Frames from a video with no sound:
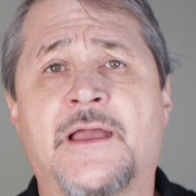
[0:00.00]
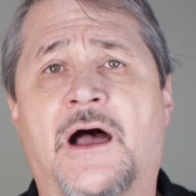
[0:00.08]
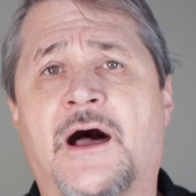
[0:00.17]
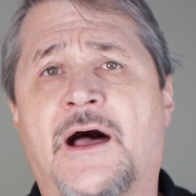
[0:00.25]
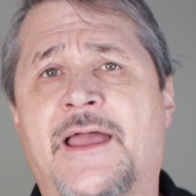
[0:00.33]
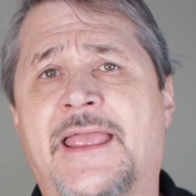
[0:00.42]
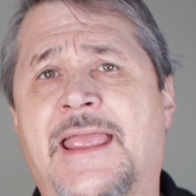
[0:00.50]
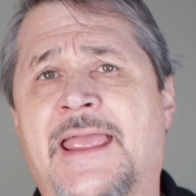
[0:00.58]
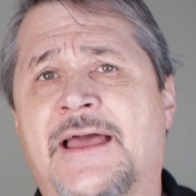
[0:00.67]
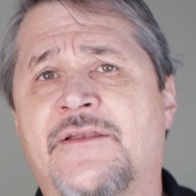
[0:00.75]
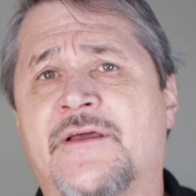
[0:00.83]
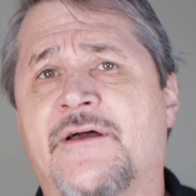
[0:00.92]

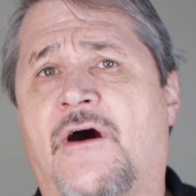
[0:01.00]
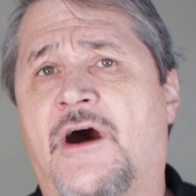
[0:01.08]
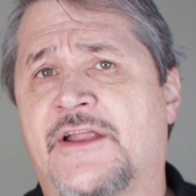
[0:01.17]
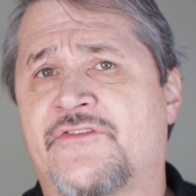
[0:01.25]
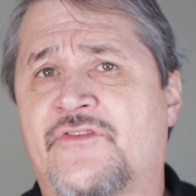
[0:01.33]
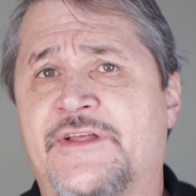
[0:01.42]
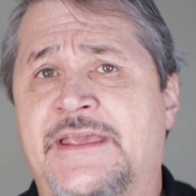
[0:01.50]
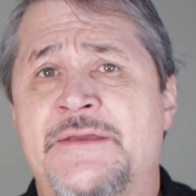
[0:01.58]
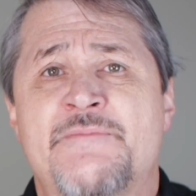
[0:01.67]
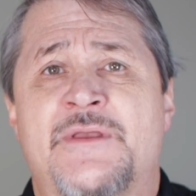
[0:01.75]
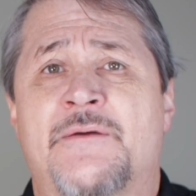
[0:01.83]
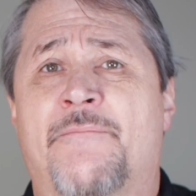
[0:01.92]
And
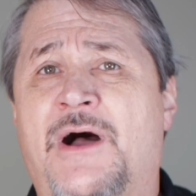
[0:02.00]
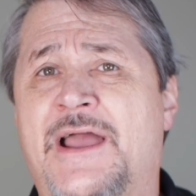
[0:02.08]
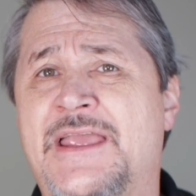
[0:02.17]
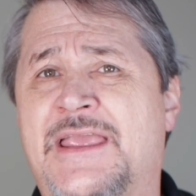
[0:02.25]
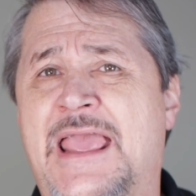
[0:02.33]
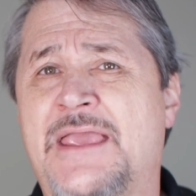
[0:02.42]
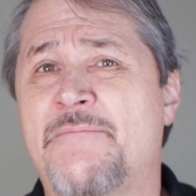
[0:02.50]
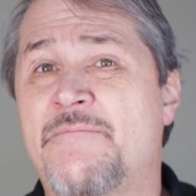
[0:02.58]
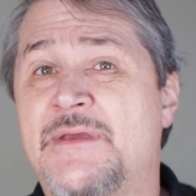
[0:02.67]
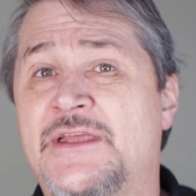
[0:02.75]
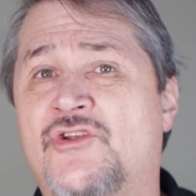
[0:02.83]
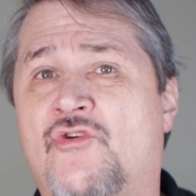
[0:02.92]
honestly, buying a
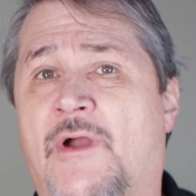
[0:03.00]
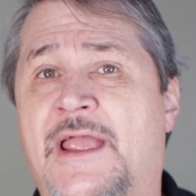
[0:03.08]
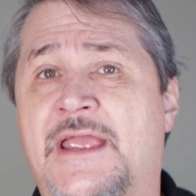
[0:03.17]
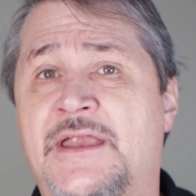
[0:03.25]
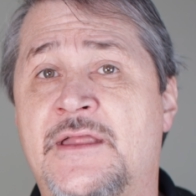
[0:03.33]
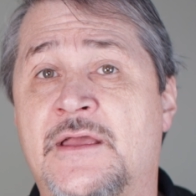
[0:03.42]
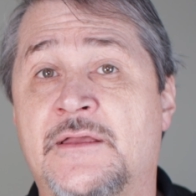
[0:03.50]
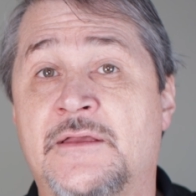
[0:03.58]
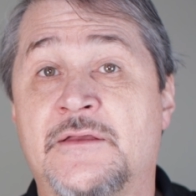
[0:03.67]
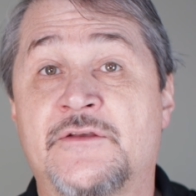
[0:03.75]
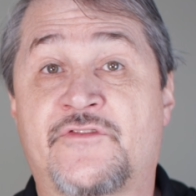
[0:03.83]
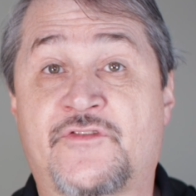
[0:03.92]
mid-grade
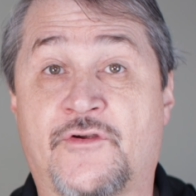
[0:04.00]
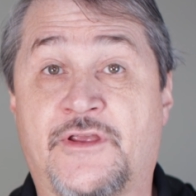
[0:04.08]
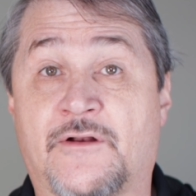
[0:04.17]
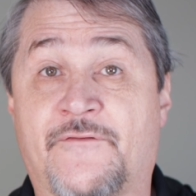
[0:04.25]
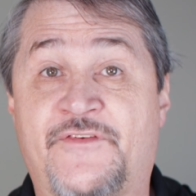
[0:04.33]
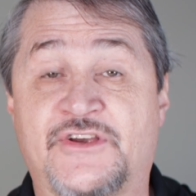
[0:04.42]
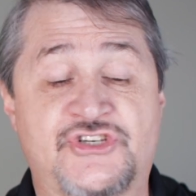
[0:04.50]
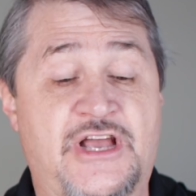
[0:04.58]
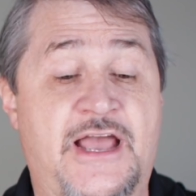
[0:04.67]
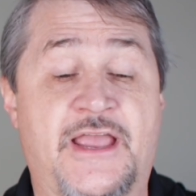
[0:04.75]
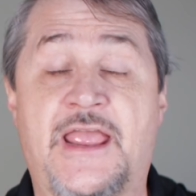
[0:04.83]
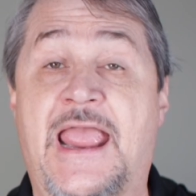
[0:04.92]
circular
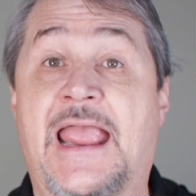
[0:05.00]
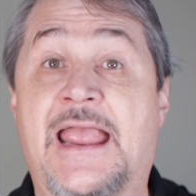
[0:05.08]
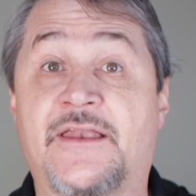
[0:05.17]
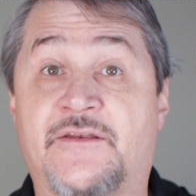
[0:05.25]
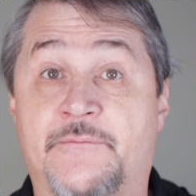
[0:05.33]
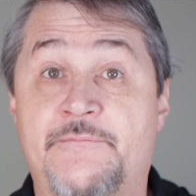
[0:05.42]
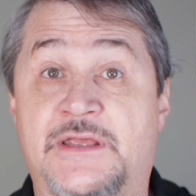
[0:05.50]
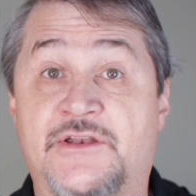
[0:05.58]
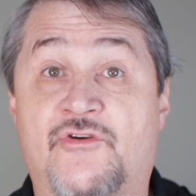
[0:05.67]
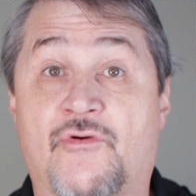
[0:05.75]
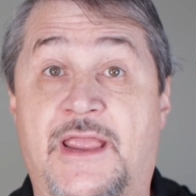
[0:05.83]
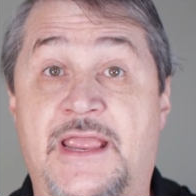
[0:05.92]
fisheye and a
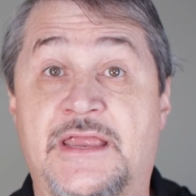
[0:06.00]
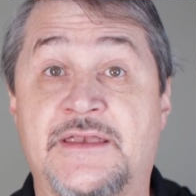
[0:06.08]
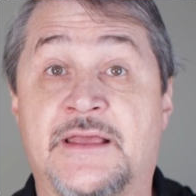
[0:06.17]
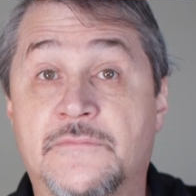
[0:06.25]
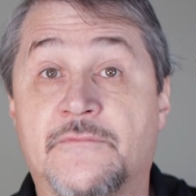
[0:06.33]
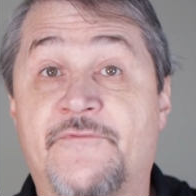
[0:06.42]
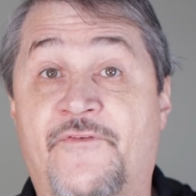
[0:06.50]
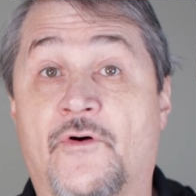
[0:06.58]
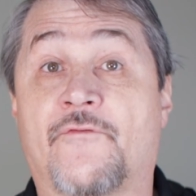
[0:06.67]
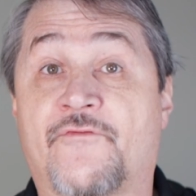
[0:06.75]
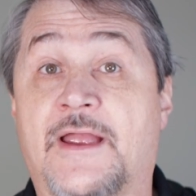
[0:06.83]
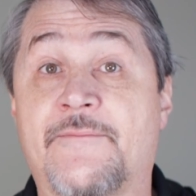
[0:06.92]
mid-grade
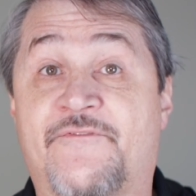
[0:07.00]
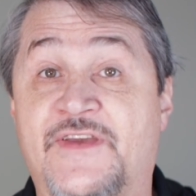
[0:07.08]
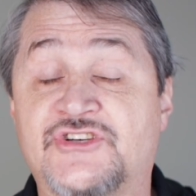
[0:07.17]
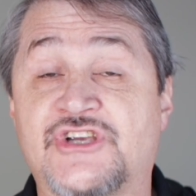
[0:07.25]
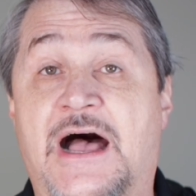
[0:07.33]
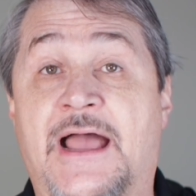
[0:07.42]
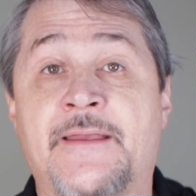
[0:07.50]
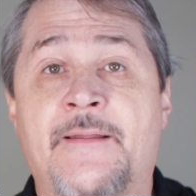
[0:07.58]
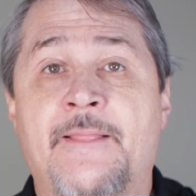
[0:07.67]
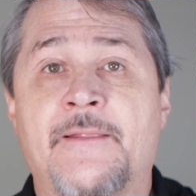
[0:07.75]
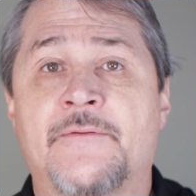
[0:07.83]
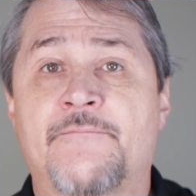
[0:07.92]
full frame fisheye,
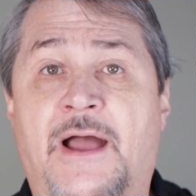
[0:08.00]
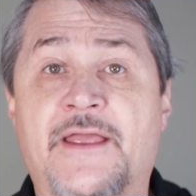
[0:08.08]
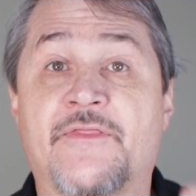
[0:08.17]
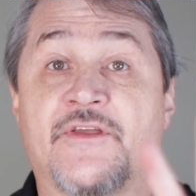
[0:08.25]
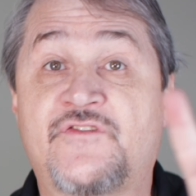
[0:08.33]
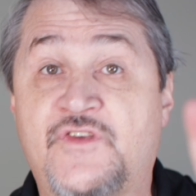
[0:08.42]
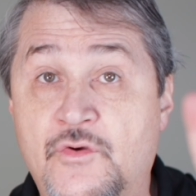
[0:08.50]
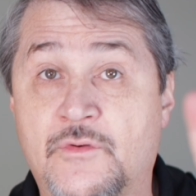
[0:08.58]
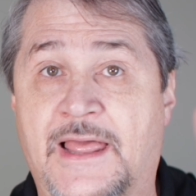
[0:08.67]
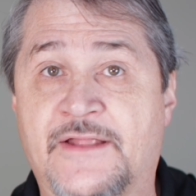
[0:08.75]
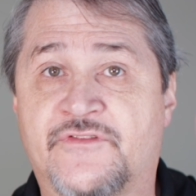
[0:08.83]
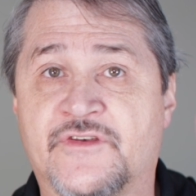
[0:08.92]
buying the two
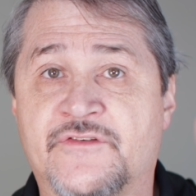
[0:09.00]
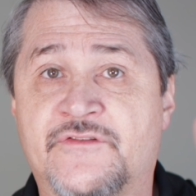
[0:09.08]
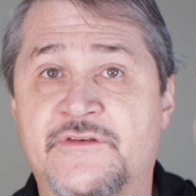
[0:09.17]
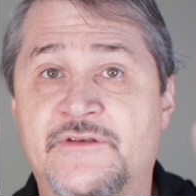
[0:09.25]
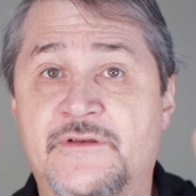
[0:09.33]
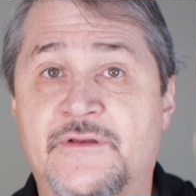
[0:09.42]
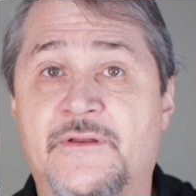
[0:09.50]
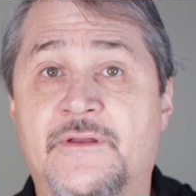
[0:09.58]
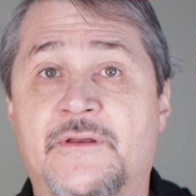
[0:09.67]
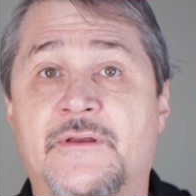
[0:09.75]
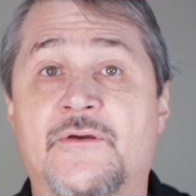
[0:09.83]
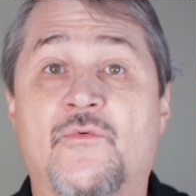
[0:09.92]
lenses
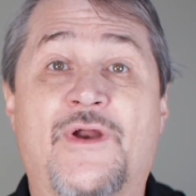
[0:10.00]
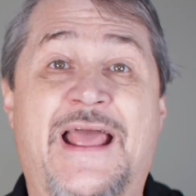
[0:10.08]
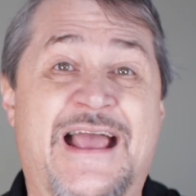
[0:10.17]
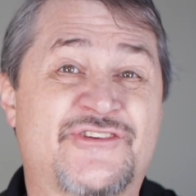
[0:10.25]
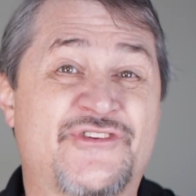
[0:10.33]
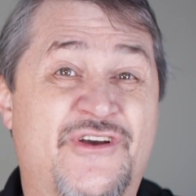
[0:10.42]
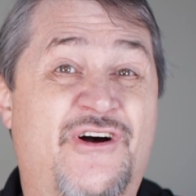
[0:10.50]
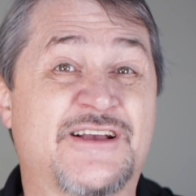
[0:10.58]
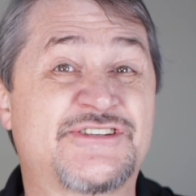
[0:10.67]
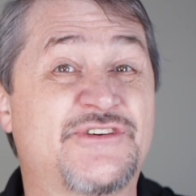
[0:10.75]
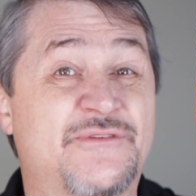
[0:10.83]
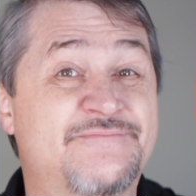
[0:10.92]
would actually
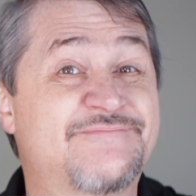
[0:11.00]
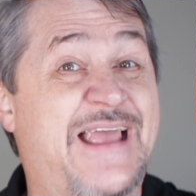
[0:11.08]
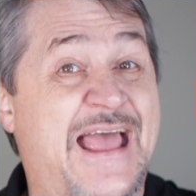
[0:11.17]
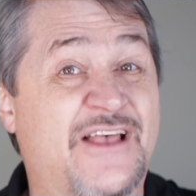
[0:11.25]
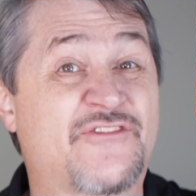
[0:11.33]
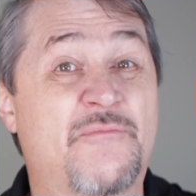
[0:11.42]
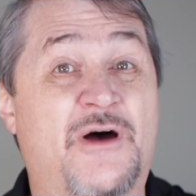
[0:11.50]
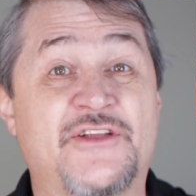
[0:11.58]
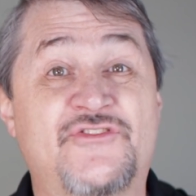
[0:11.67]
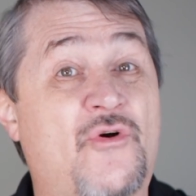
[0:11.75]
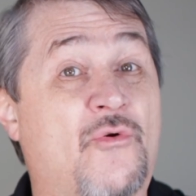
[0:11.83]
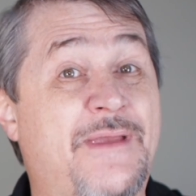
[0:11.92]
cost you as
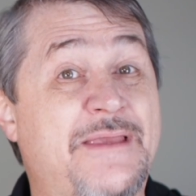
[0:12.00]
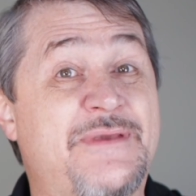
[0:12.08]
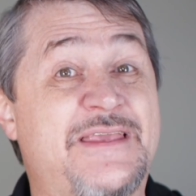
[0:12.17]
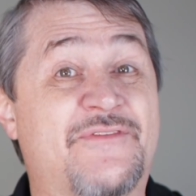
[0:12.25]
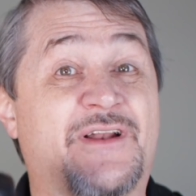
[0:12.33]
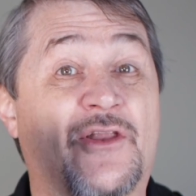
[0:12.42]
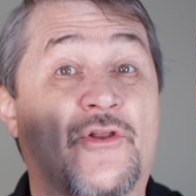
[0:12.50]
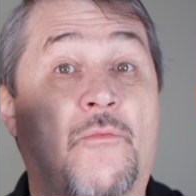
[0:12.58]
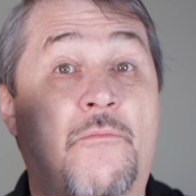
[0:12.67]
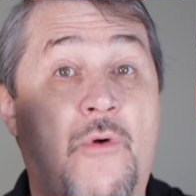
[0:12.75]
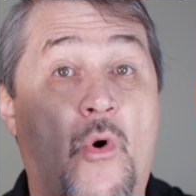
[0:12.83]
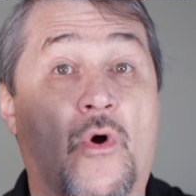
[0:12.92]
much or maybe even a little
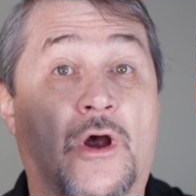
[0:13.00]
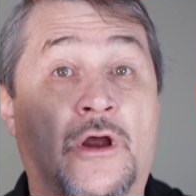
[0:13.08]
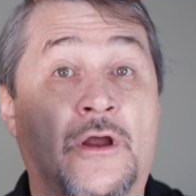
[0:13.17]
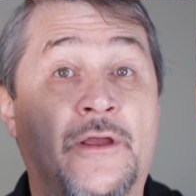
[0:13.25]
more